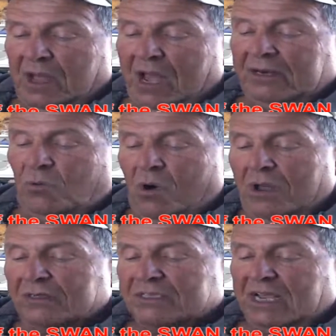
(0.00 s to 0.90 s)
I don't
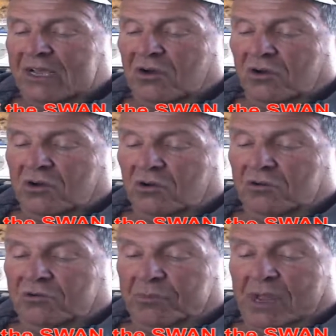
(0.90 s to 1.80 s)
want to say caw,
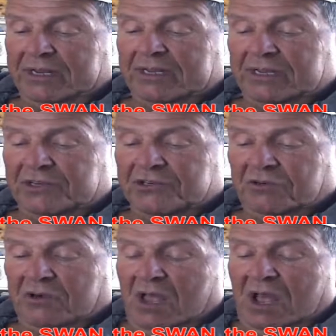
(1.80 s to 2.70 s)
replied the
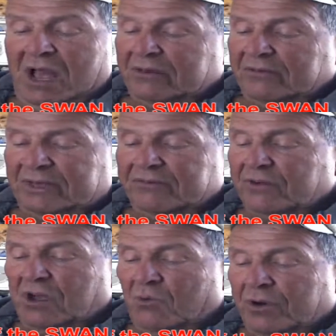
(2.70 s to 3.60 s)
teacher. I don't even
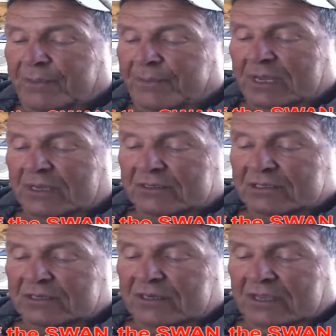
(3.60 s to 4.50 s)
know what it
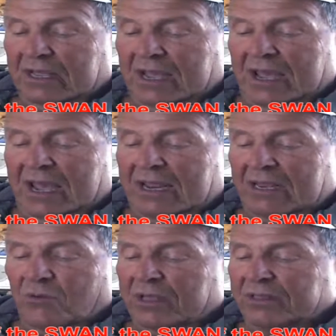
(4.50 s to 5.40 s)
means.
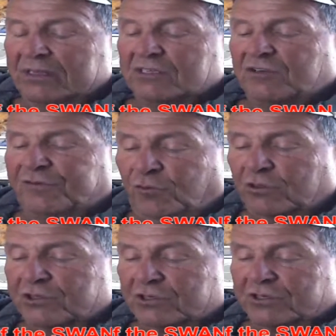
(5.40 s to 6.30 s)
Anyway, this is
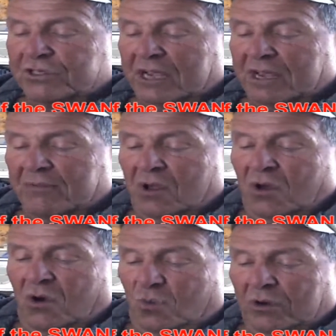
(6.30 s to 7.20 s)
foolishness, Sam.
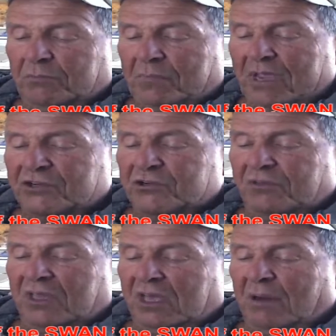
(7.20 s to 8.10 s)
What makes you
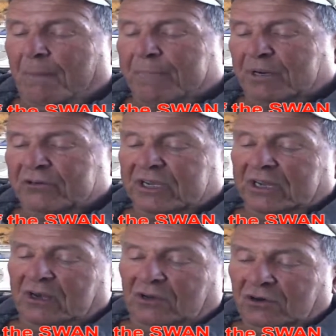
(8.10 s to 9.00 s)
think a bird
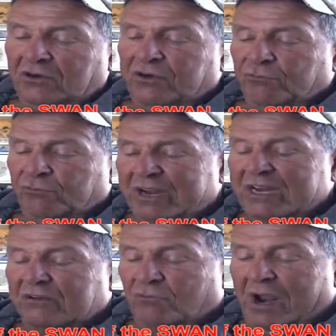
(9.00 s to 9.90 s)
can learn to read
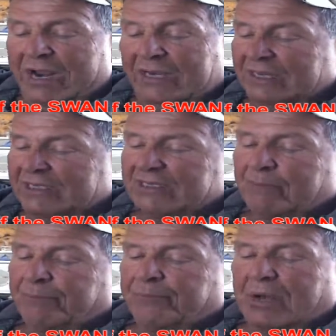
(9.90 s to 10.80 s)
and write? It's
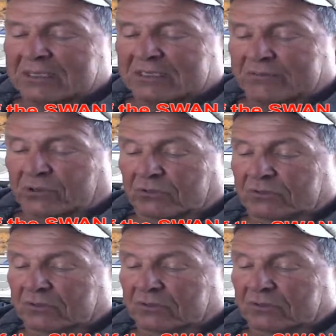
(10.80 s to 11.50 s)
impossible.